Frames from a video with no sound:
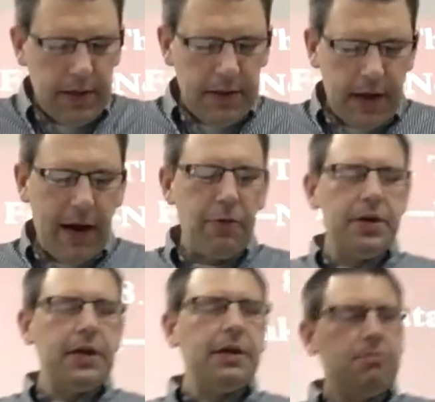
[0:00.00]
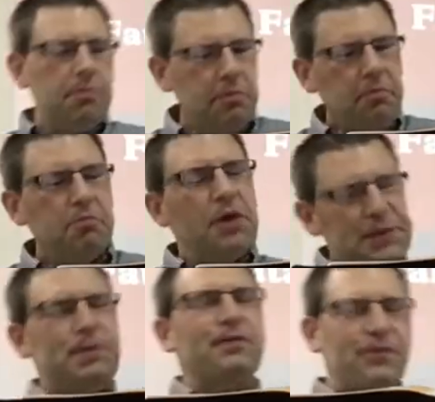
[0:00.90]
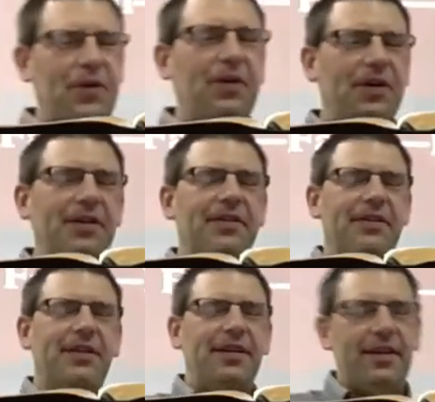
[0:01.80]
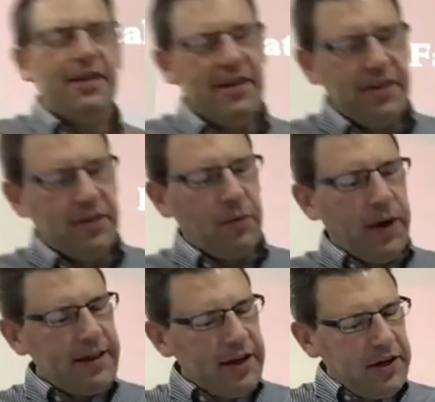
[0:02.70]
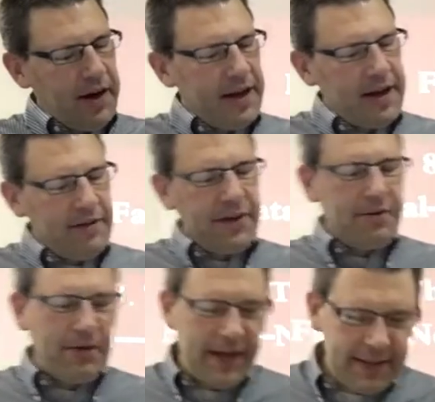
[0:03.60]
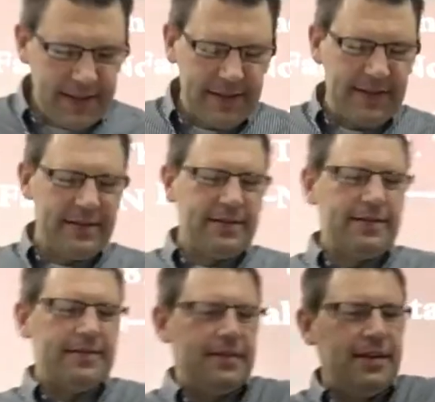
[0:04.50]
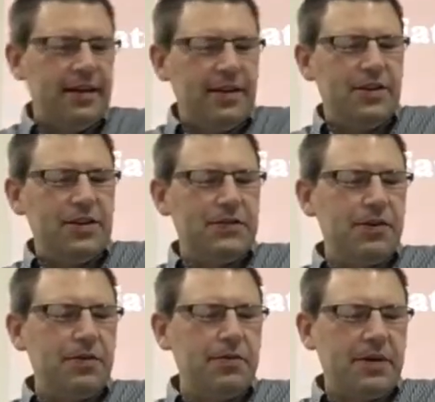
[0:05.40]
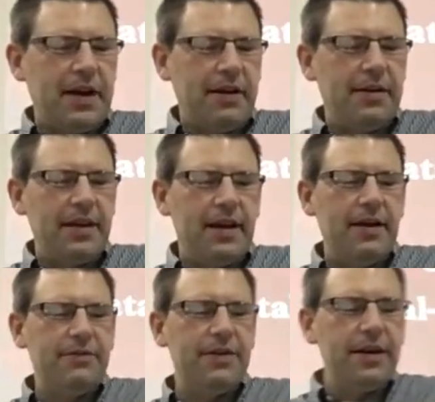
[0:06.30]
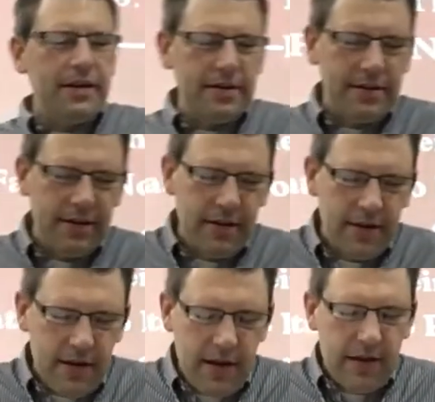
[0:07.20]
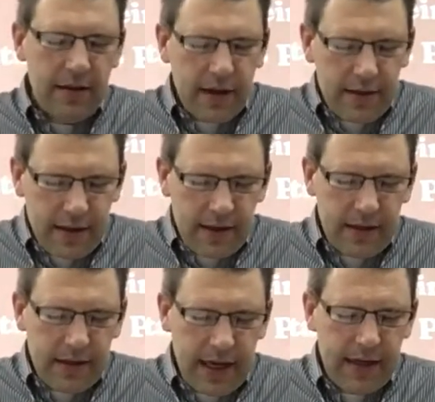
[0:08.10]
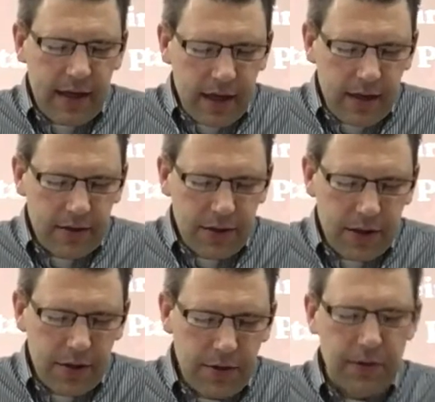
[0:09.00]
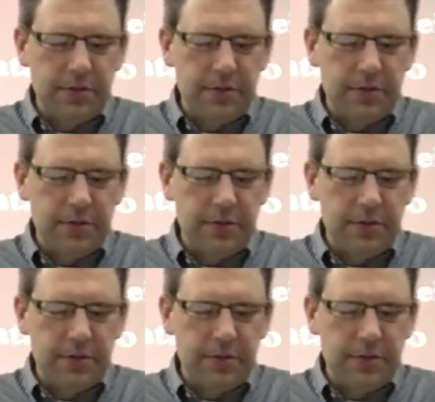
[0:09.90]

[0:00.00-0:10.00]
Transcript: I really much prefer the way that your NIV reads. Those of you carrying the NIV, nothing can heal you.